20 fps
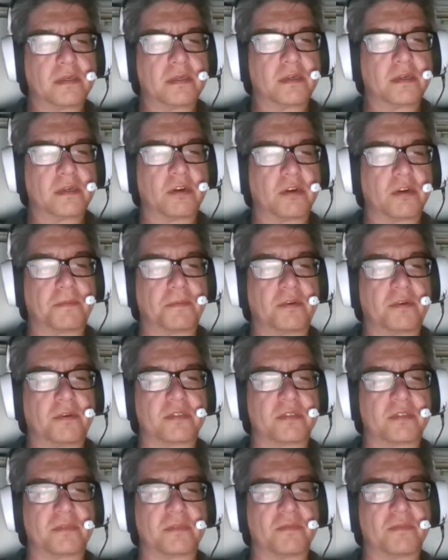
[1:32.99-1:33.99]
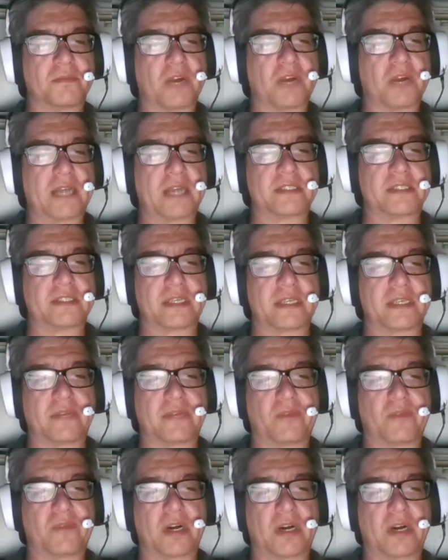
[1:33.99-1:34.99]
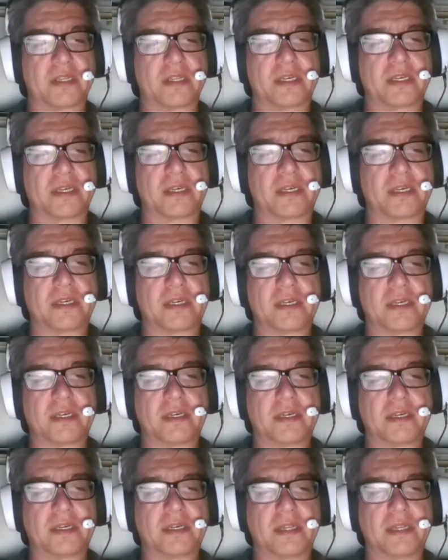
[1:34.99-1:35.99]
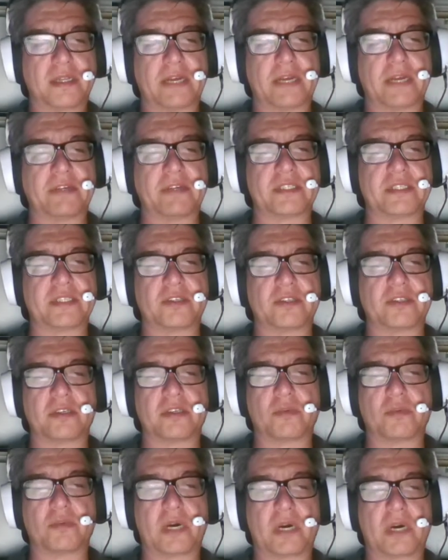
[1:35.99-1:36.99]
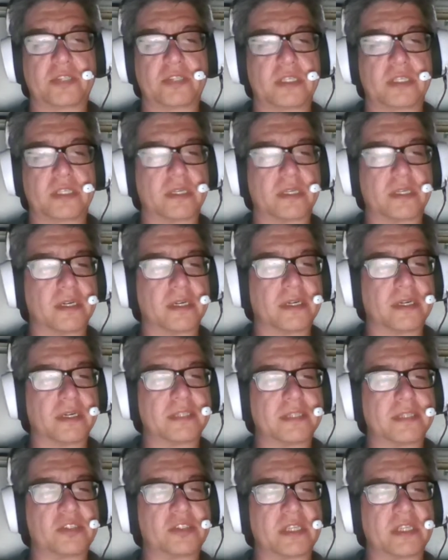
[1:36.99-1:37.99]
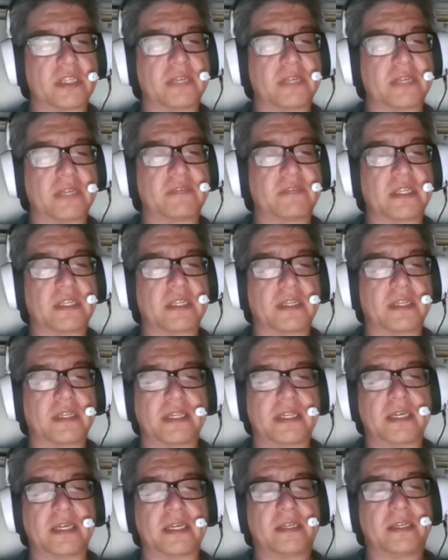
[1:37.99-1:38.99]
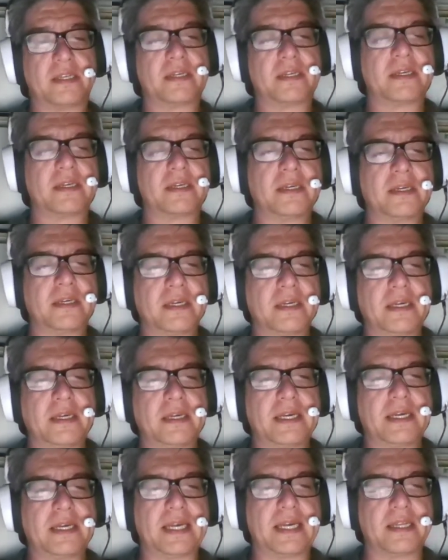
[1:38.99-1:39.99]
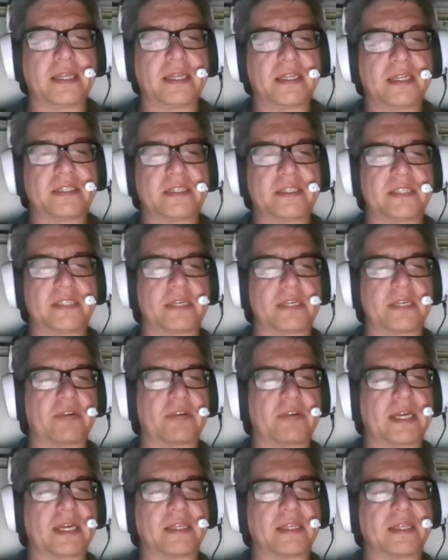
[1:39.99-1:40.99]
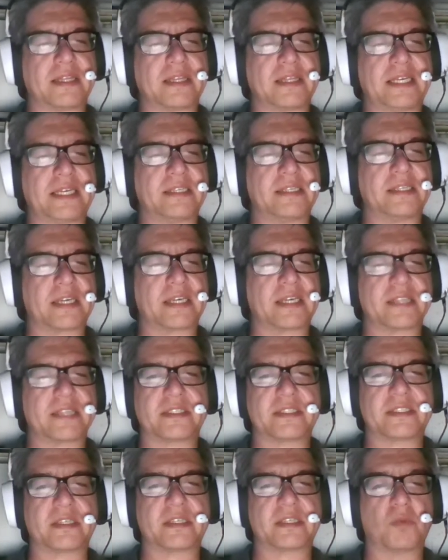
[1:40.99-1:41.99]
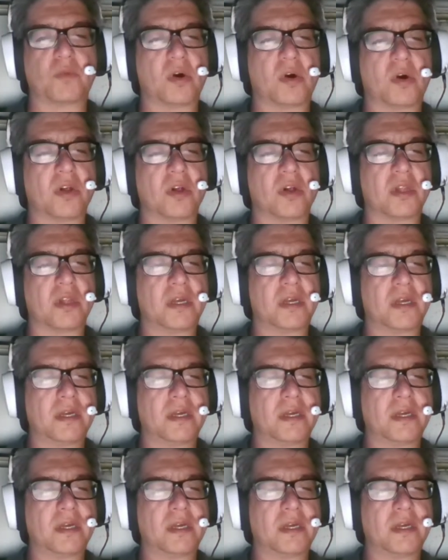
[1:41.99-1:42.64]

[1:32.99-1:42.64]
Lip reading: Her bosom rising and falling. Larry stood watching her as she lifted the lid. He lit a cigarette and leaned against the wall.